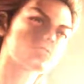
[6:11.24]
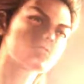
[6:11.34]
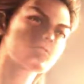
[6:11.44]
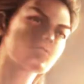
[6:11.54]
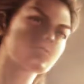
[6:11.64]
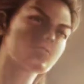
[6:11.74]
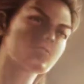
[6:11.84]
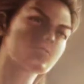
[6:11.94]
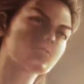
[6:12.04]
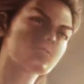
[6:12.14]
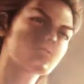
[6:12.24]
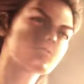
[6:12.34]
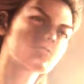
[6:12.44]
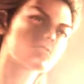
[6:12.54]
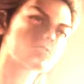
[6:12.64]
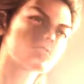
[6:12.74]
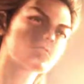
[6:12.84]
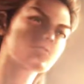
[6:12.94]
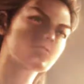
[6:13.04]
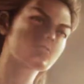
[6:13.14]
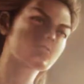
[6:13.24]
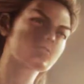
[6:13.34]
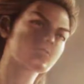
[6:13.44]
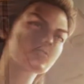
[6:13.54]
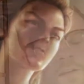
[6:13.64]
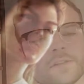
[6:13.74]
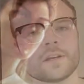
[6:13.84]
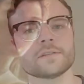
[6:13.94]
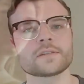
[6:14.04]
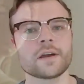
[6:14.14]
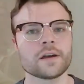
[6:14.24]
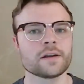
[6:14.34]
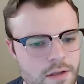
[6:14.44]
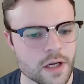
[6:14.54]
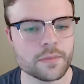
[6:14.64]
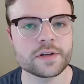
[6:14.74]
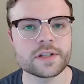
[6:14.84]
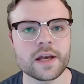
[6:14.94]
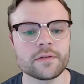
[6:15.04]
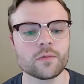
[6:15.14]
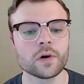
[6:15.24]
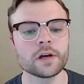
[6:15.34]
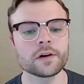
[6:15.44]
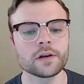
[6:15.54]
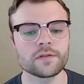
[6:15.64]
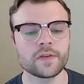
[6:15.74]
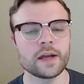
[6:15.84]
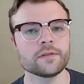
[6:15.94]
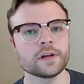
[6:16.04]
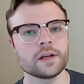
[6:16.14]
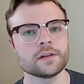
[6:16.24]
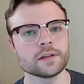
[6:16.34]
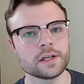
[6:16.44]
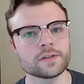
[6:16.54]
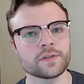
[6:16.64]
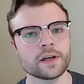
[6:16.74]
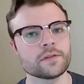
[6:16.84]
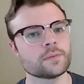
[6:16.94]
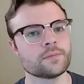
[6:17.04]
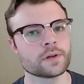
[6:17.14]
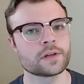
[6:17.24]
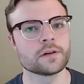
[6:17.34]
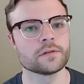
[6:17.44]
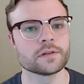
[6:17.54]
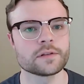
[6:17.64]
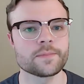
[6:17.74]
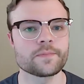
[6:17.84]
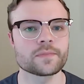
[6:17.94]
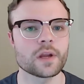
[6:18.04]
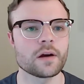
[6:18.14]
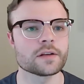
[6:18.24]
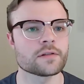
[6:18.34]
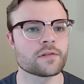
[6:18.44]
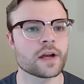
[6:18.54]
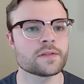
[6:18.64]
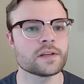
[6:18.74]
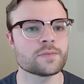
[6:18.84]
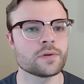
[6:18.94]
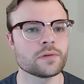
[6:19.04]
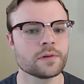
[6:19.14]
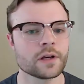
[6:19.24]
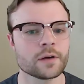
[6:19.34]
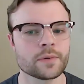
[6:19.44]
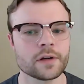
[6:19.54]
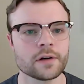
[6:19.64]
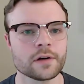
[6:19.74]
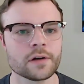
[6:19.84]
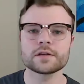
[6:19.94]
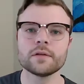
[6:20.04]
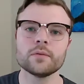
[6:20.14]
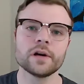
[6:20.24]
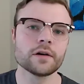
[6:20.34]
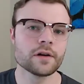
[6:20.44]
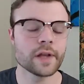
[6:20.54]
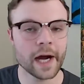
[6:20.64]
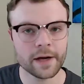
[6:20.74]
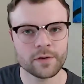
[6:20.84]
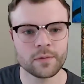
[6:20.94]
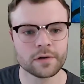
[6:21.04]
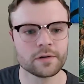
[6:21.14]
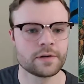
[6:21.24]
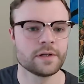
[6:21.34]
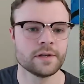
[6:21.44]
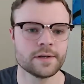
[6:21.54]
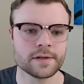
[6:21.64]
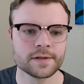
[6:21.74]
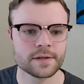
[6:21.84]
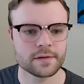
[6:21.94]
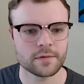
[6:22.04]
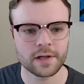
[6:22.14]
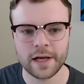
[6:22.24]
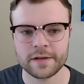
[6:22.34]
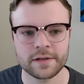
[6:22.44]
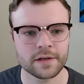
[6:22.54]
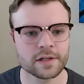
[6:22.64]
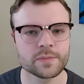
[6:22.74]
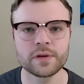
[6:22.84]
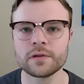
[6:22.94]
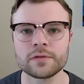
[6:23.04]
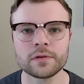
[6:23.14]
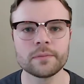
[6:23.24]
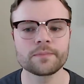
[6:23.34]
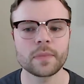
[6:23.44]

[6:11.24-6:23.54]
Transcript: linked with novices, blasting dragons out of the sky. Number seven, what are your favorite and least favorite book covers? All right, so I've got these pulled up here. So we all know that Eye of the World is classic. It's beautiful.